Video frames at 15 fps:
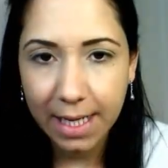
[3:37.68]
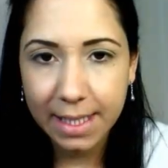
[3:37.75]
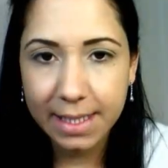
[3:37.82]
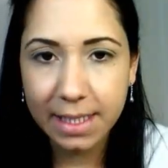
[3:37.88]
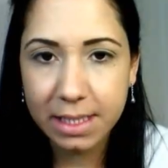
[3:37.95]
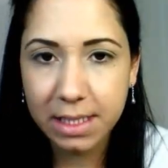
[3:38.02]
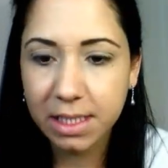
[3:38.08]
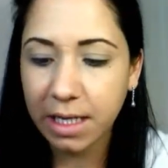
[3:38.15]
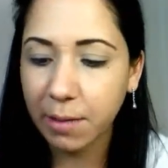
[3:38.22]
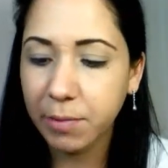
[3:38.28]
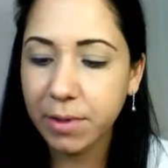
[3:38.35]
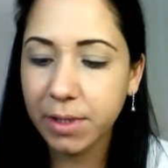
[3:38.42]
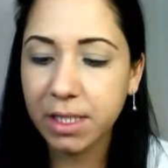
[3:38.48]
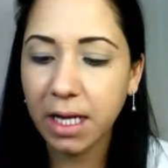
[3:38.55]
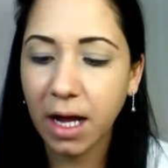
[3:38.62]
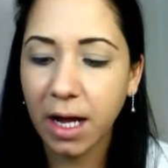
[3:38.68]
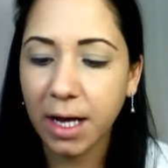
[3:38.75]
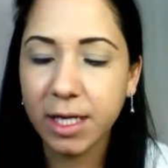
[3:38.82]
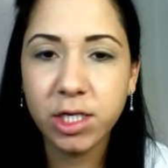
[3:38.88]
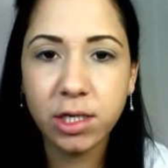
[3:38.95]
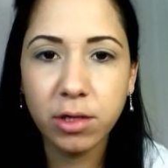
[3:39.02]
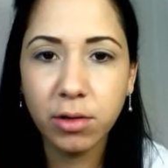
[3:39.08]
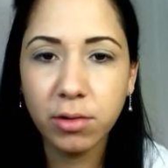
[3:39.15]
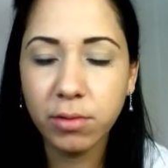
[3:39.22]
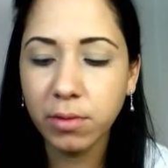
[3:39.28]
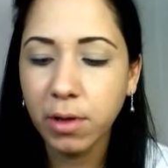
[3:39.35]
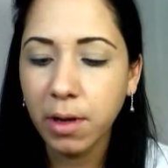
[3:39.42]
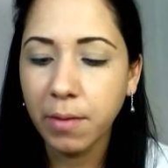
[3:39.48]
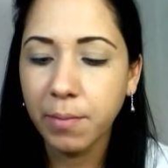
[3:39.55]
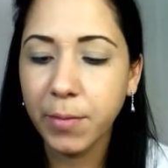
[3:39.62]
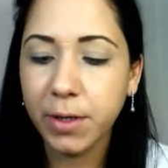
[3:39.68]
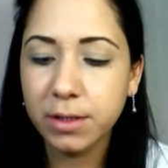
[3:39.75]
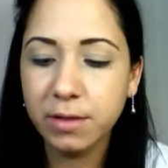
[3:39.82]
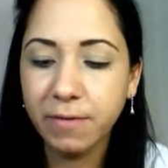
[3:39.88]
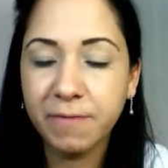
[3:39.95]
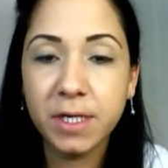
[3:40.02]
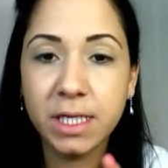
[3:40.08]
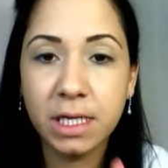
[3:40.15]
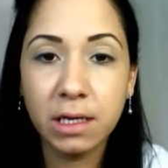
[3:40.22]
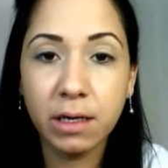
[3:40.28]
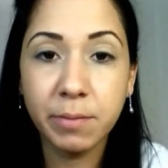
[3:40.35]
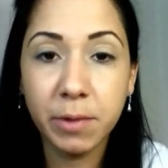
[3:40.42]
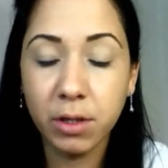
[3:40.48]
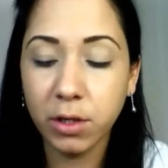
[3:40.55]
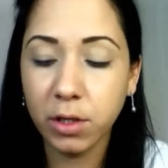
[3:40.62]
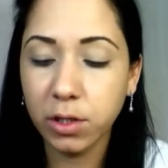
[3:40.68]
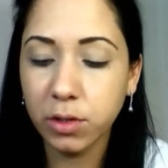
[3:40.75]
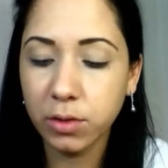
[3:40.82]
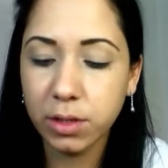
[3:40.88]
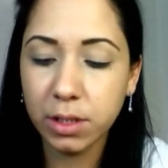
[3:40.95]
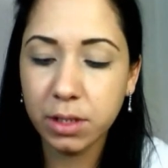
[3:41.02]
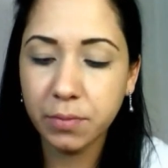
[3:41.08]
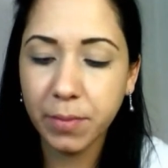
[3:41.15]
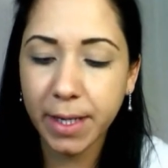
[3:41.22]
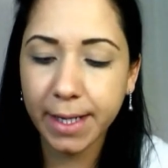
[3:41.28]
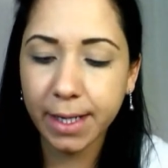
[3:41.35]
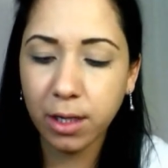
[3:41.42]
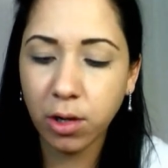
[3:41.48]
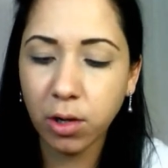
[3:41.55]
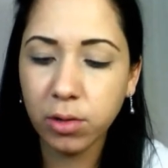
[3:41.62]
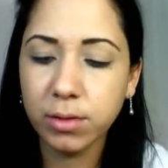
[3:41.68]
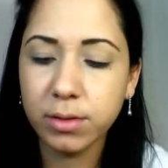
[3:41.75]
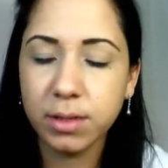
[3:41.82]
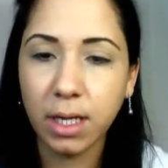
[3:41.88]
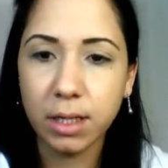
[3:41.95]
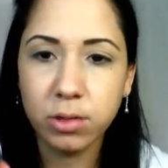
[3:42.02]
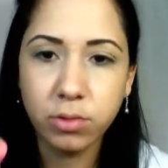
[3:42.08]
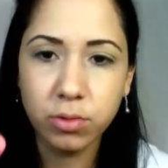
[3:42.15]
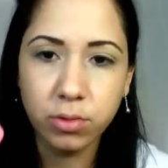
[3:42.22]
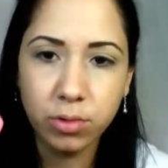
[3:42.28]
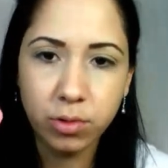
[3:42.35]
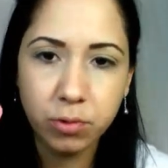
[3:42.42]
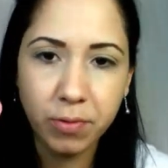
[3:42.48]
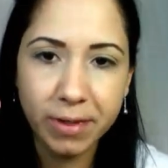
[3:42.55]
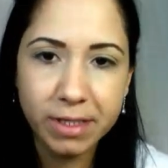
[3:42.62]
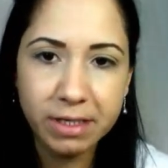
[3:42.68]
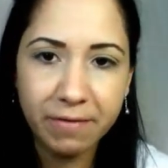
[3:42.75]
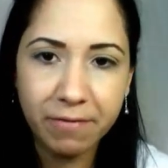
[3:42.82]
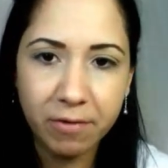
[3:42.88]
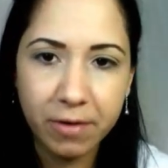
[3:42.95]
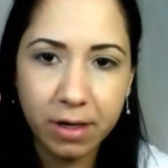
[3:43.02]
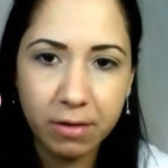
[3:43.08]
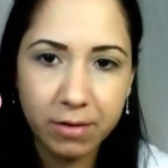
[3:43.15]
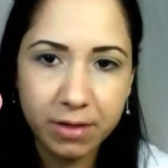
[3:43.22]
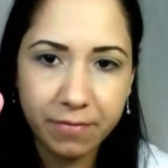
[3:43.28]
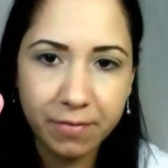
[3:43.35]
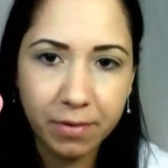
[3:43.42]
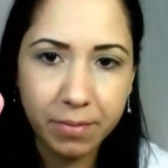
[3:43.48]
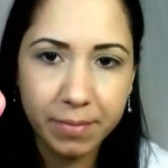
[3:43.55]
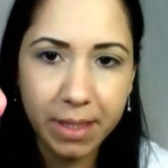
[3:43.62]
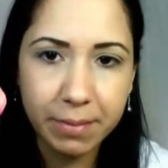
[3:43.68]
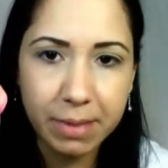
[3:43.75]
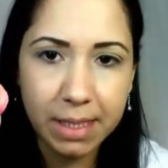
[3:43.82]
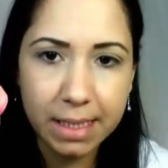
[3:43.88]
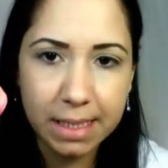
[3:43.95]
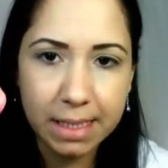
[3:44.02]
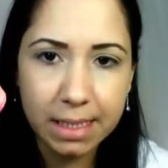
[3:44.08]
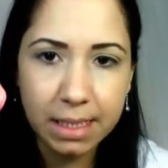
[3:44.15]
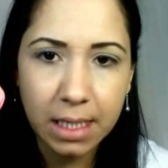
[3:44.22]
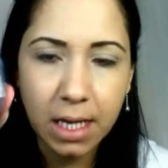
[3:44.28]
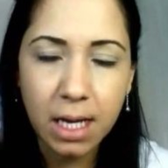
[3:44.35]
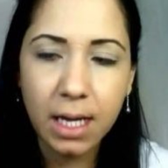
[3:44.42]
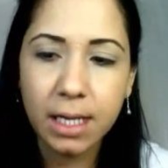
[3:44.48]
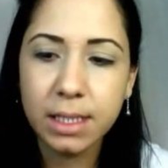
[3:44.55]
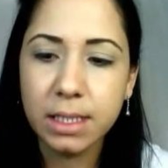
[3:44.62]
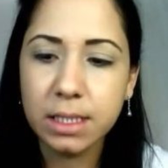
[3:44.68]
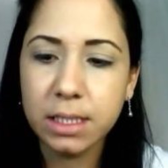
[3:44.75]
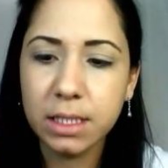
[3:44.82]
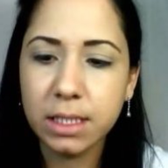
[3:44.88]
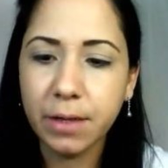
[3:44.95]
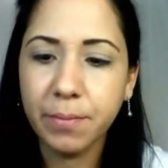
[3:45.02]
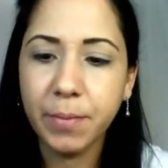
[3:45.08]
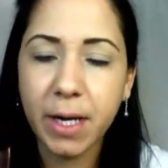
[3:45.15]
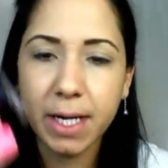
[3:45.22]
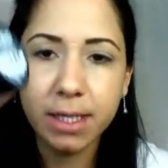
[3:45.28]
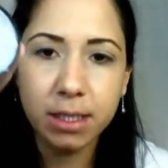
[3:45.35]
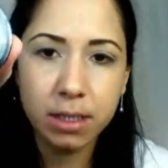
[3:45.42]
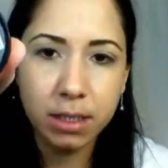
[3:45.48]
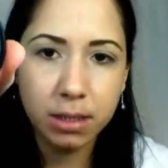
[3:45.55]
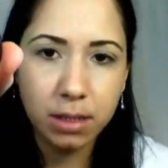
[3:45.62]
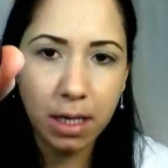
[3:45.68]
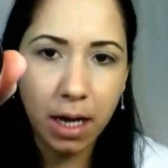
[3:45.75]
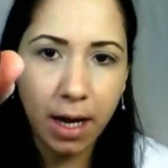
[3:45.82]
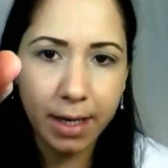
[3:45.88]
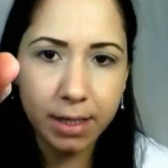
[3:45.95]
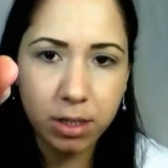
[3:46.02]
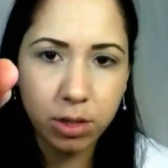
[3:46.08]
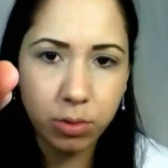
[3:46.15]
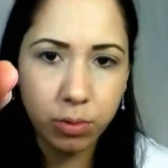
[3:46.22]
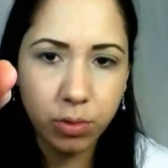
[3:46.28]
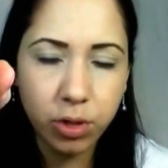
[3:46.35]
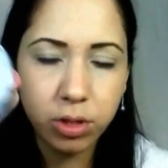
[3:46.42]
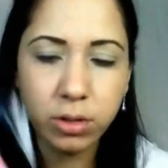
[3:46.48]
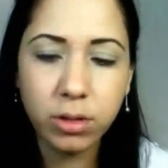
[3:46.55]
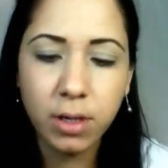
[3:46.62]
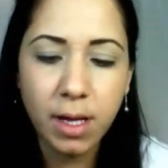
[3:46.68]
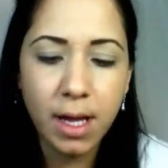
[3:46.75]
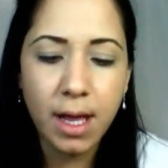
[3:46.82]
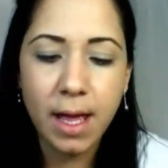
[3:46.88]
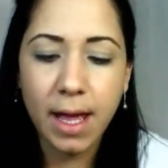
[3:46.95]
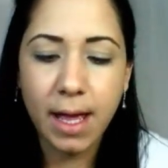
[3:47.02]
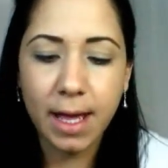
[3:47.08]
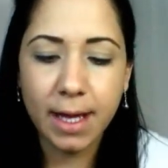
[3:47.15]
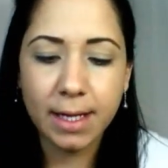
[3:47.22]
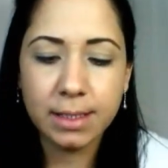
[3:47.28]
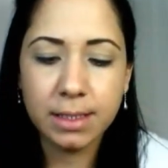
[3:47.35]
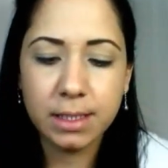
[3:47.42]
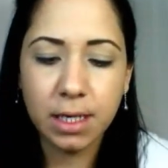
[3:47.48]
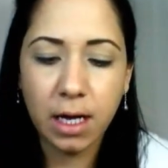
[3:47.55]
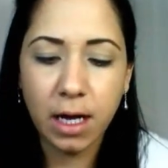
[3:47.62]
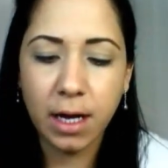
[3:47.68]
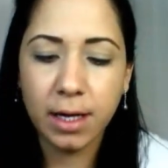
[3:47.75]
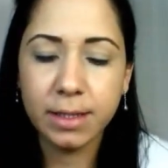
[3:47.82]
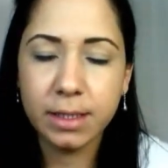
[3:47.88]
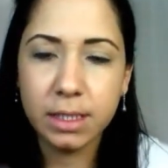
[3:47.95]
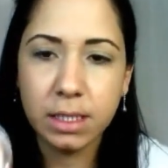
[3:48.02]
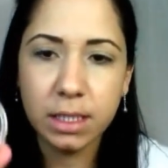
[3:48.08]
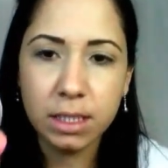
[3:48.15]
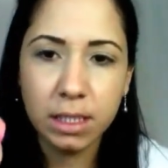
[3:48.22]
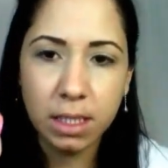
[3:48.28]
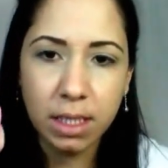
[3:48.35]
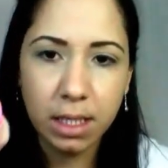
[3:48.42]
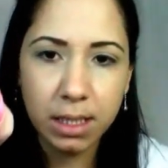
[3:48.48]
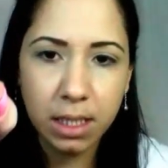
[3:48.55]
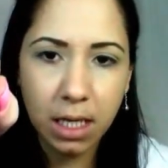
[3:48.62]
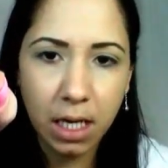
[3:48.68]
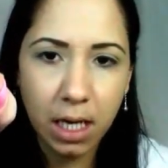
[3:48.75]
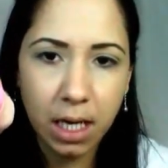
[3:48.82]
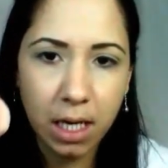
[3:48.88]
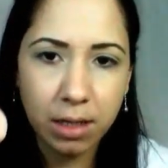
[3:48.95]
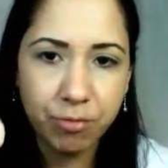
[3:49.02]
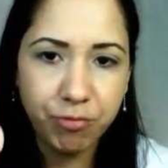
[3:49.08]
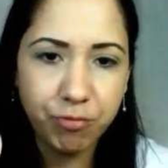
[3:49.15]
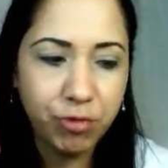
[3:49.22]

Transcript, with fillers: Next step is the eyeshadow, but the first thing I'm gonna use is my Color Tattoo 24 Hours from Maybelline. This is by Eye Studio, and this is the